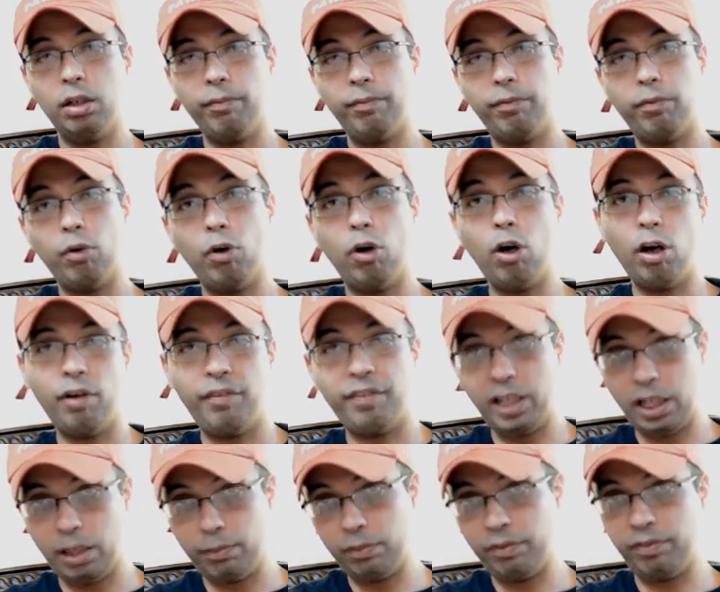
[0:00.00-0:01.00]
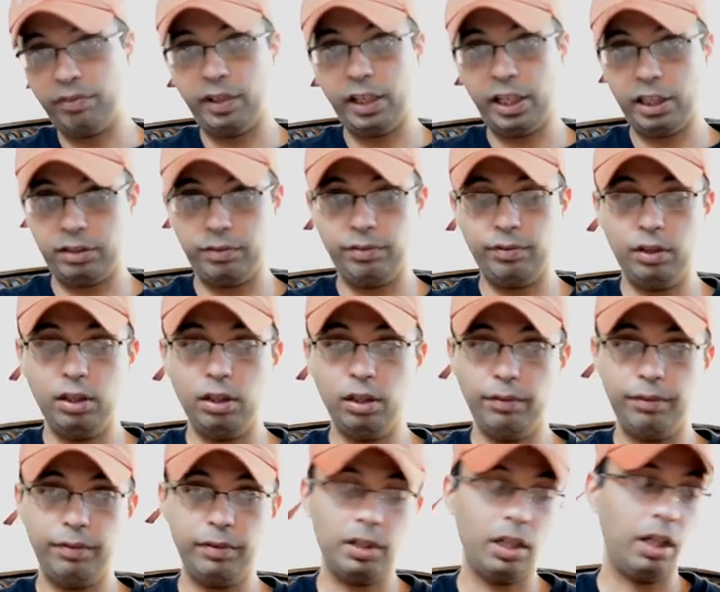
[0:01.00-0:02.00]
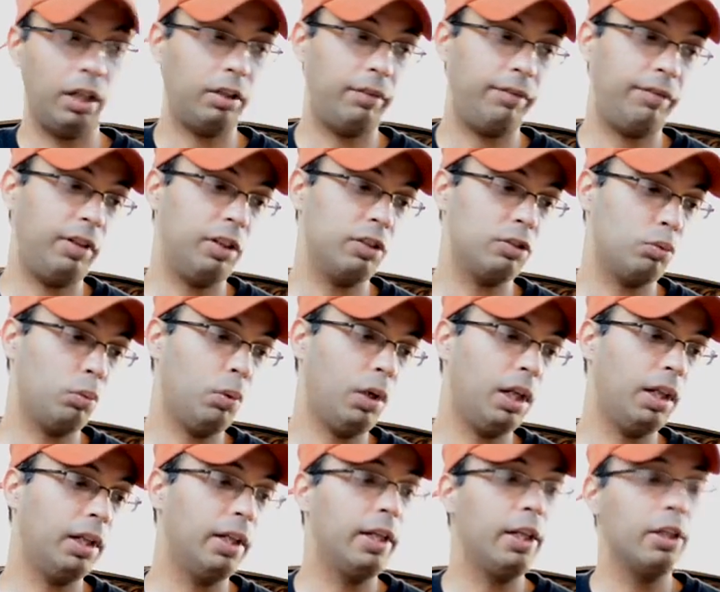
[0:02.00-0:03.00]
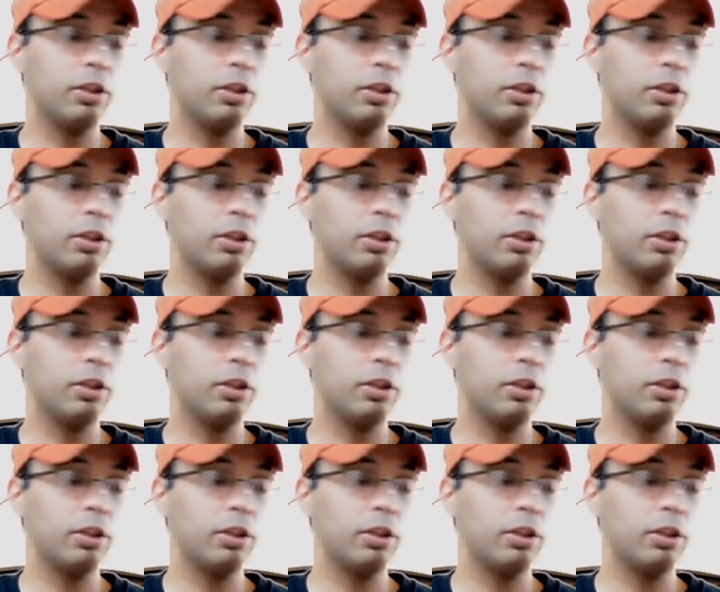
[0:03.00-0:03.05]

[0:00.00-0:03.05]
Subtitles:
for off-camera flash photography as well.